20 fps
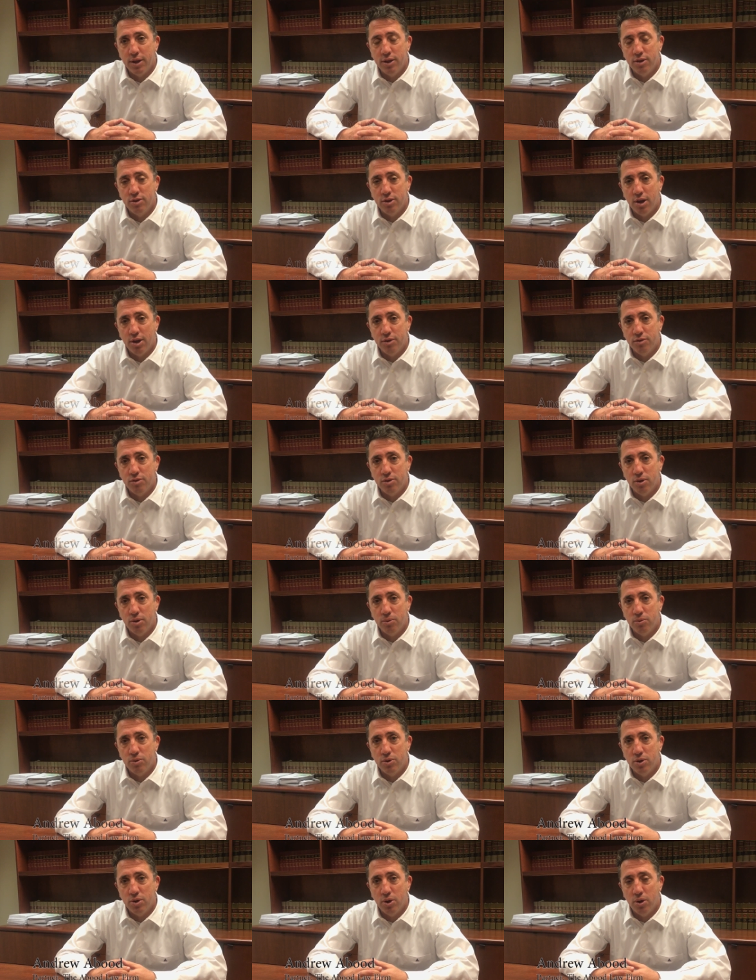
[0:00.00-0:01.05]
he's also
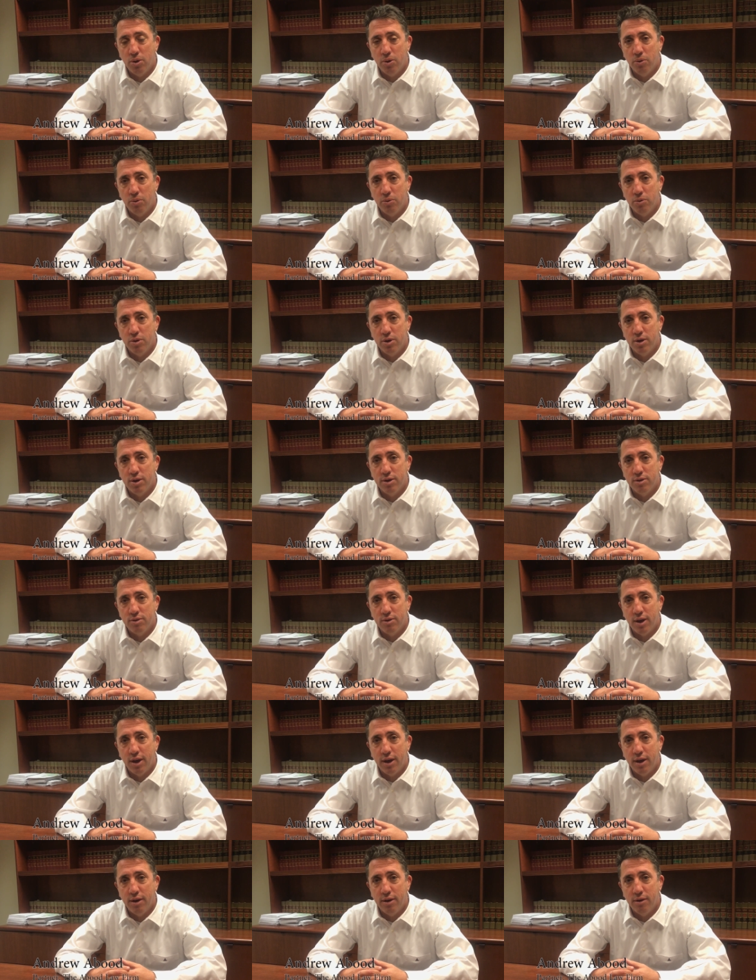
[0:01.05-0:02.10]
shown the
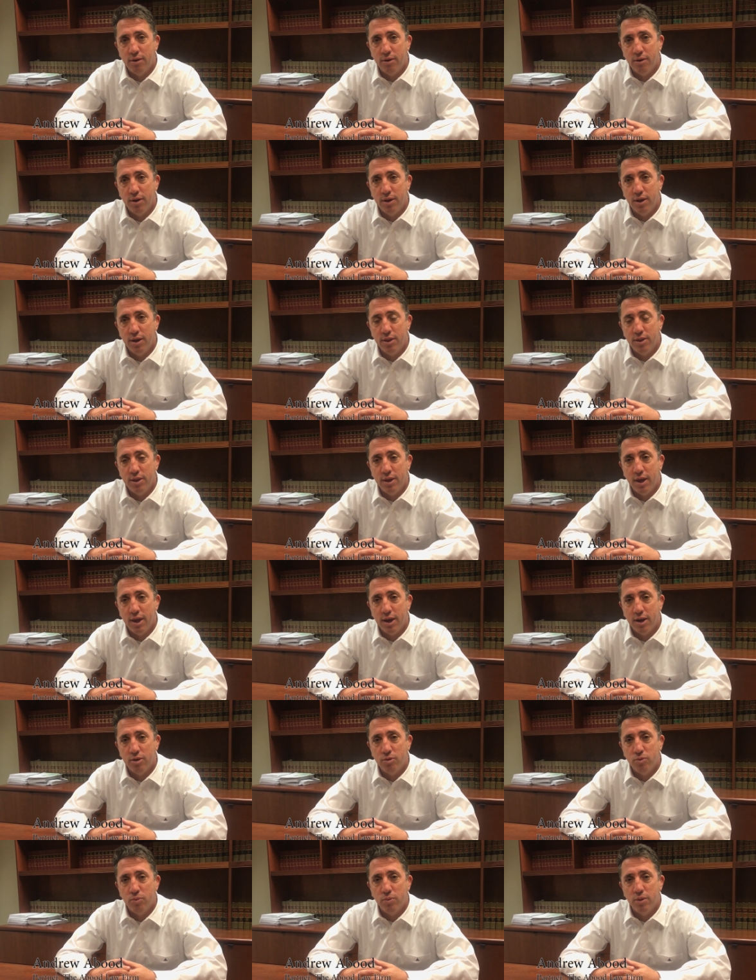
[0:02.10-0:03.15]
desire and the
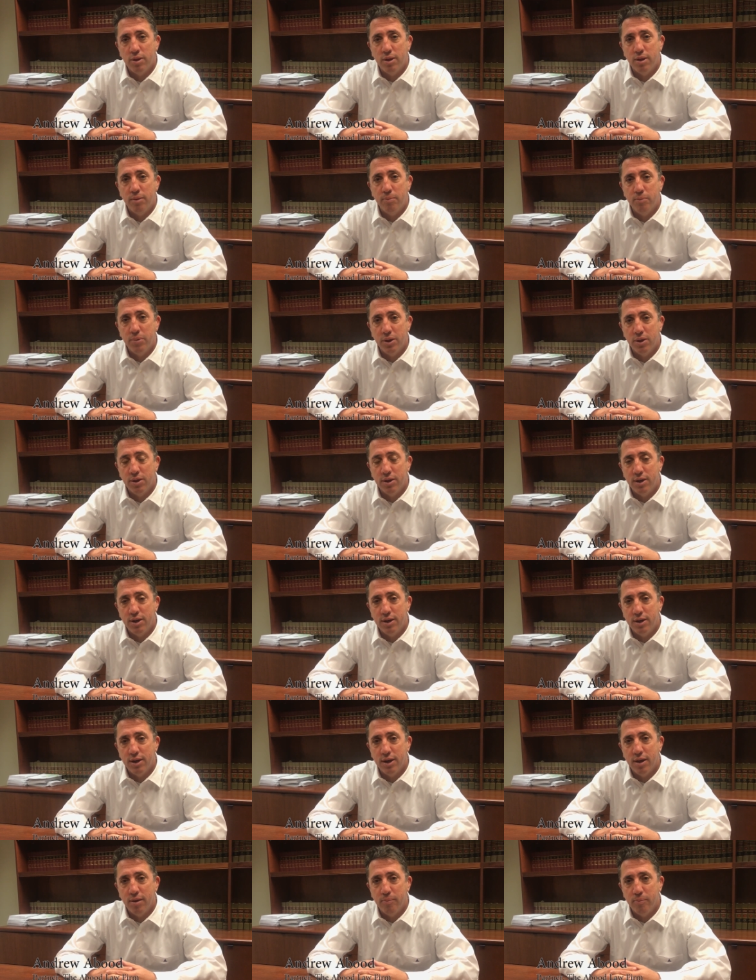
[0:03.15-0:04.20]
actual ability
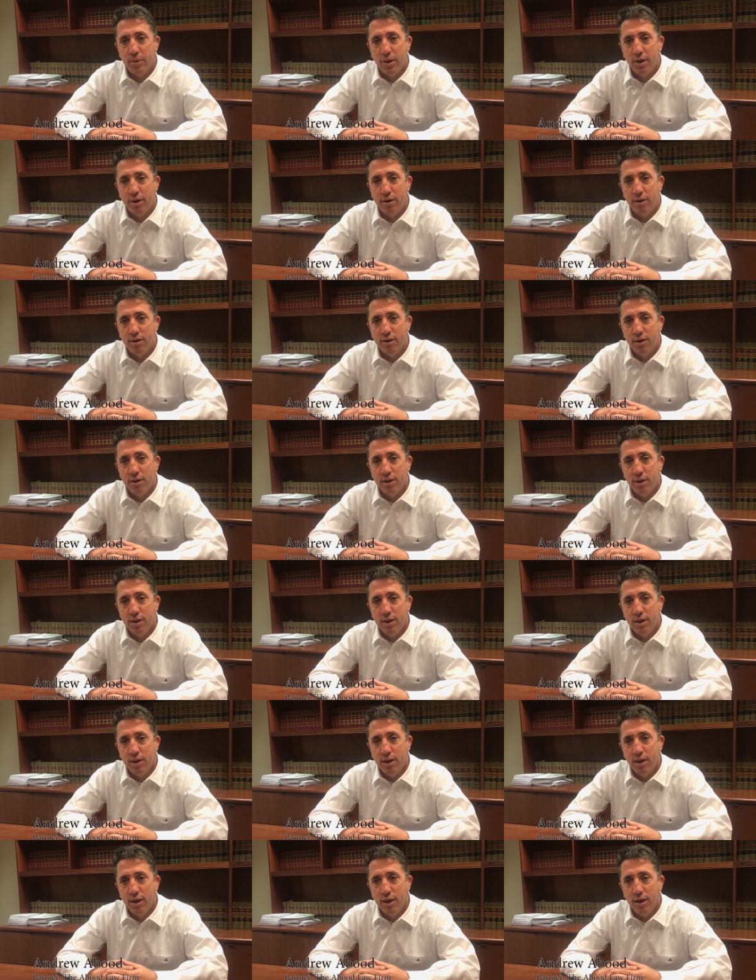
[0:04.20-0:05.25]
to get better,
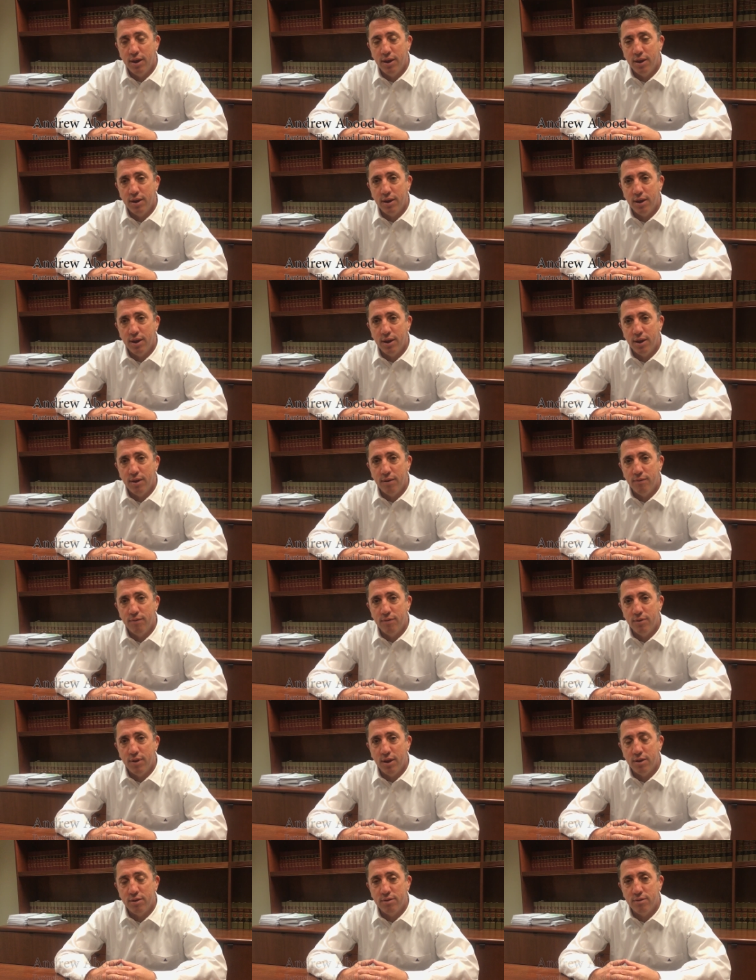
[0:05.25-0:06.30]
and uh,
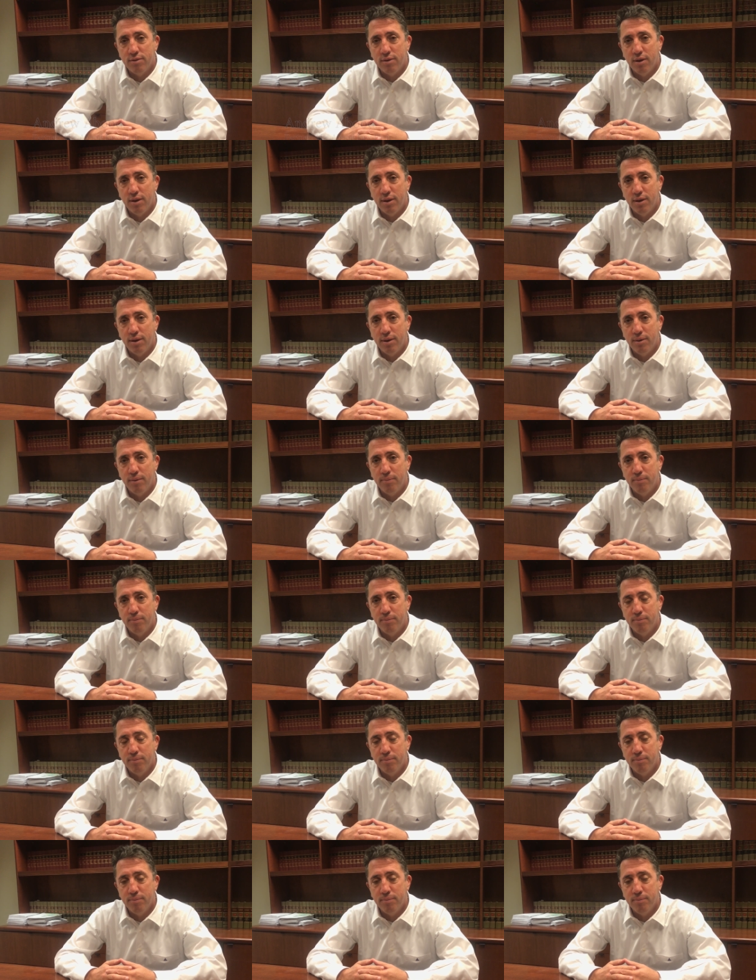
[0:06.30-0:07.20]
that's um,